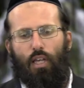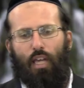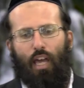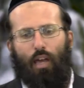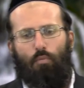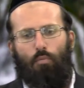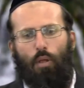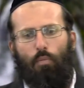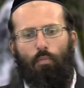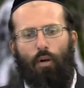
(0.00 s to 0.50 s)

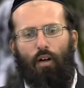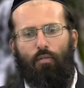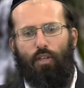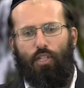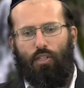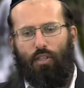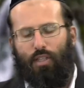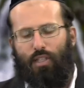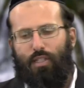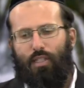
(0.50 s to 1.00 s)
Came
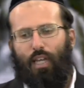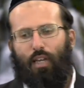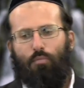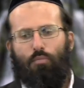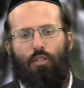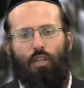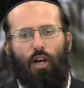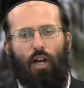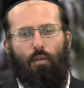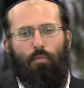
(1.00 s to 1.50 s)
Lubavitch at the same
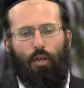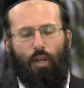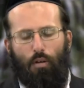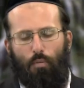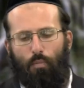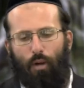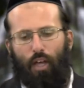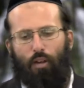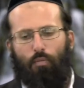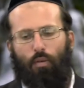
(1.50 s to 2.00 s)
time, the
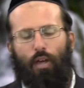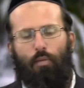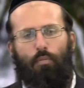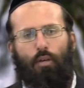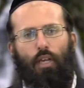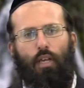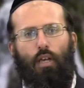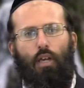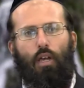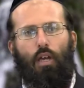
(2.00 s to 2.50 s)
Chabad
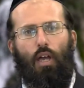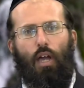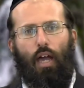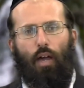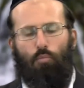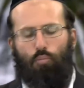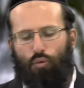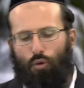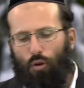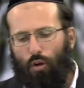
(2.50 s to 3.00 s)
Rebbe,
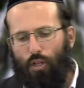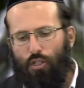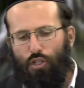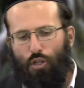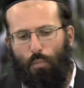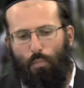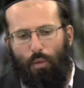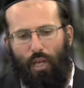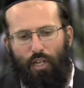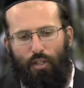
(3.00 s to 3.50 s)
and brought a
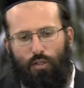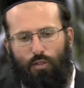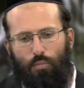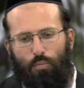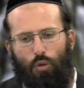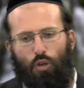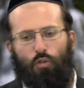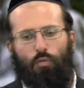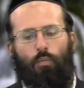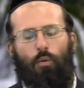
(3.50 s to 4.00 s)
tremendous
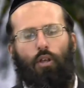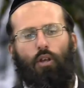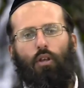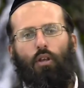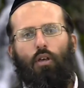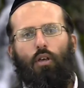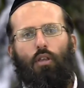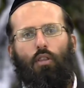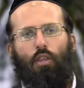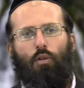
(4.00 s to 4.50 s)
movement
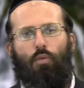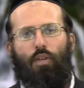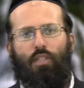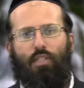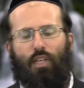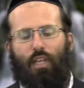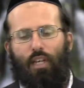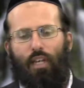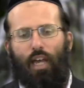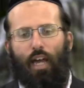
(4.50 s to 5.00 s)
that we
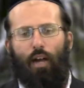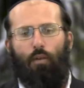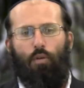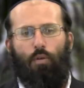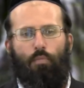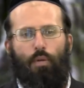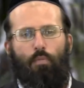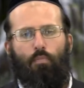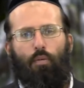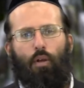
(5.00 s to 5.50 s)
see now
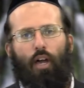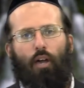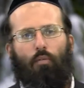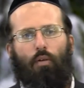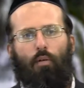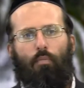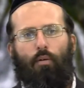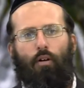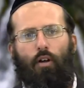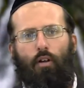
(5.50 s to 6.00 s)
with people like
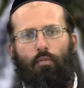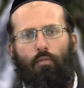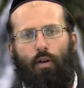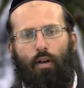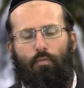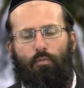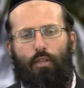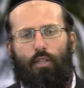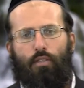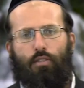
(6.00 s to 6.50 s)
Rav
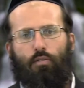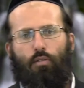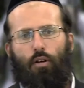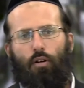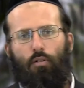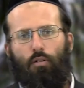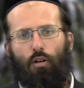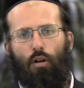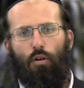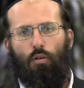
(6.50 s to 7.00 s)

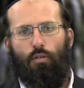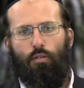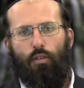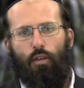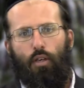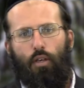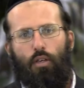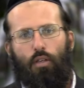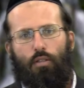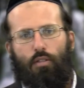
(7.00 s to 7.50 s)
Yisrael
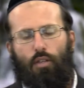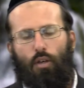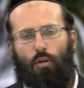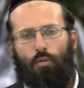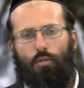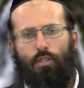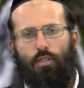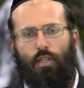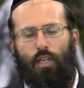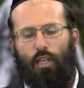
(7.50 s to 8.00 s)

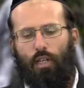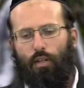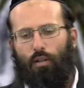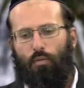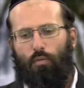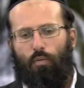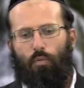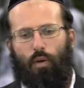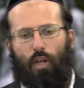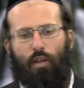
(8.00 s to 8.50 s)
Goldstein
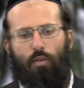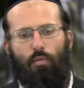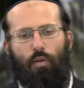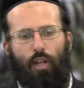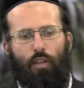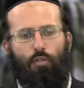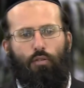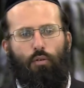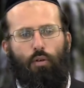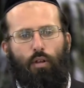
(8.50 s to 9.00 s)
when he
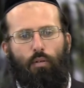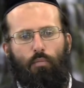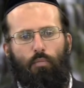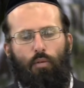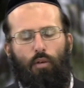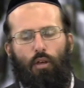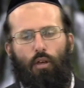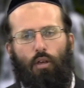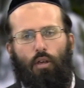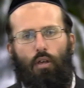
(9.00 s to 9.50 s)
went through
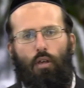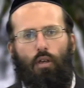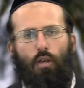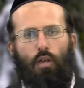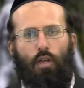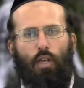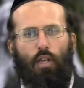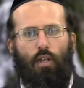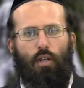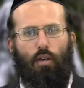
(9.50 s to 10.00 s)

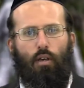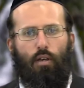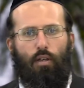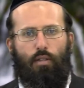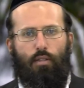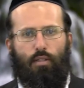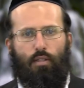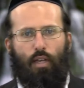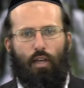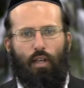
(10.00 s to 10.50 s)
in
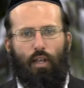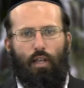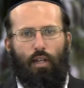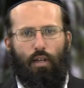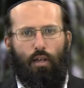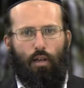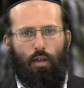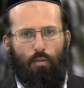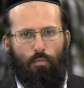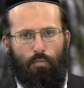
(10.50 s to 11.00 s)

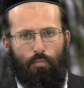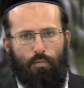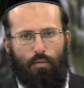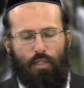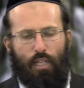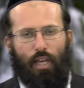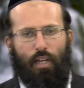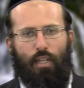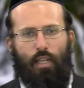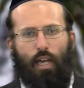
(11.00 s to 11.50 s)

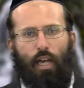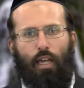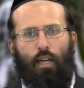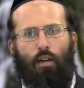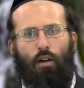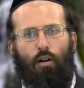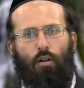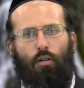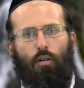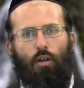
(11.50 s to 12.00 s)
San
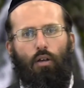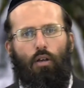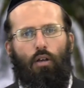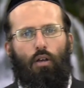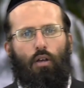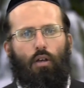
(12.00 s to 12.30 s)
Diego.